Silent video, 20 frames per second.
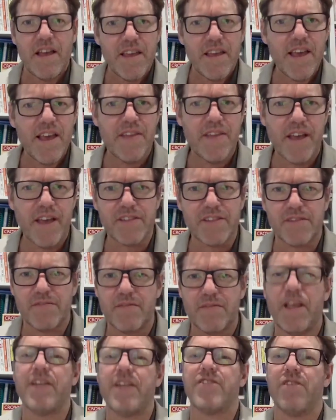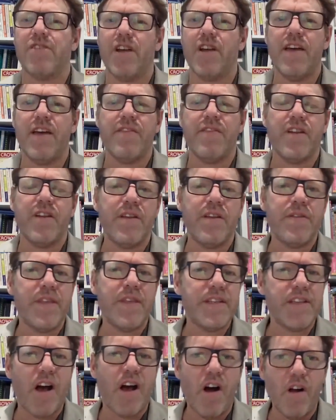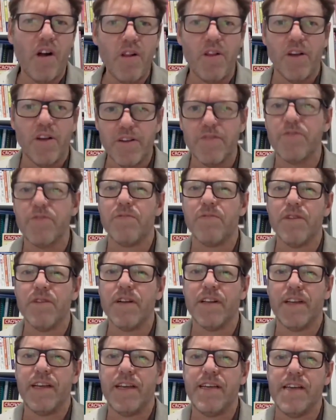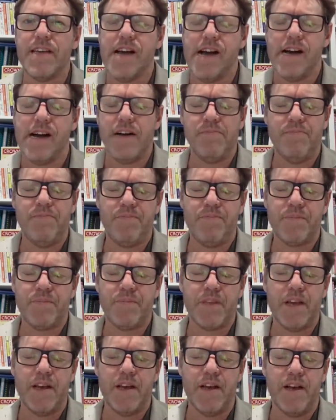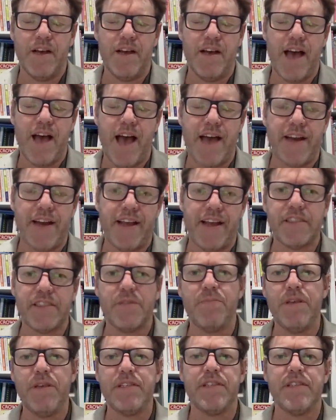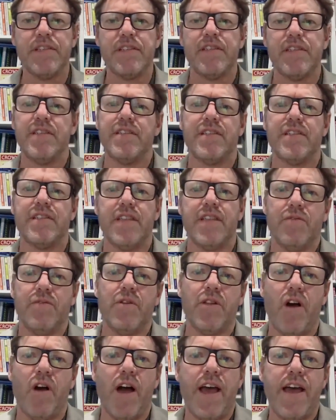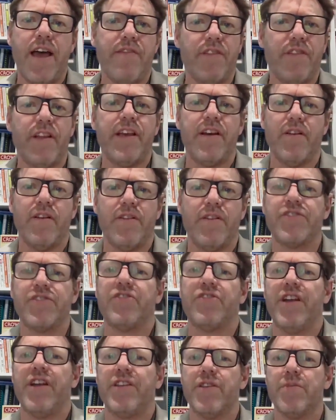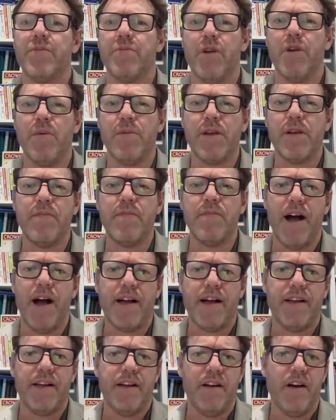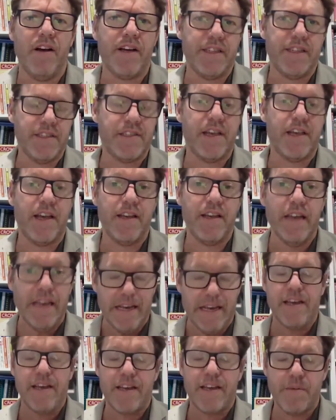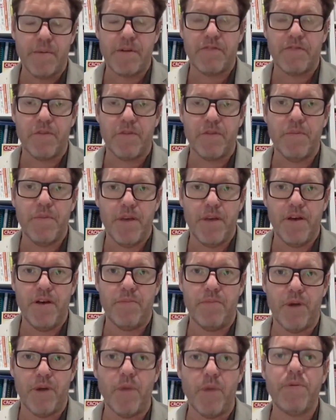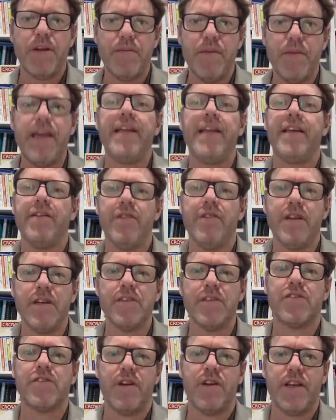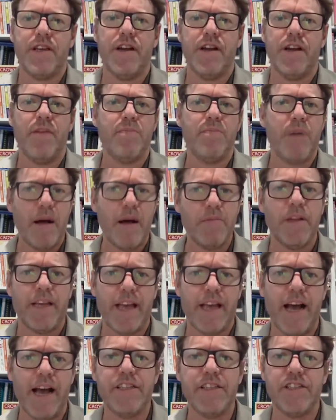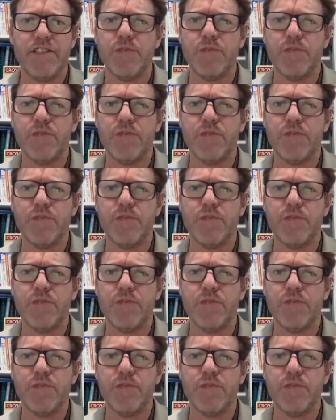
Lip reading: Yeah, that's right, Kevin. There's a whole lot of really annexed businesses that rely heavily on the strength of the property market. And I can say, coming from the property media industry, publications,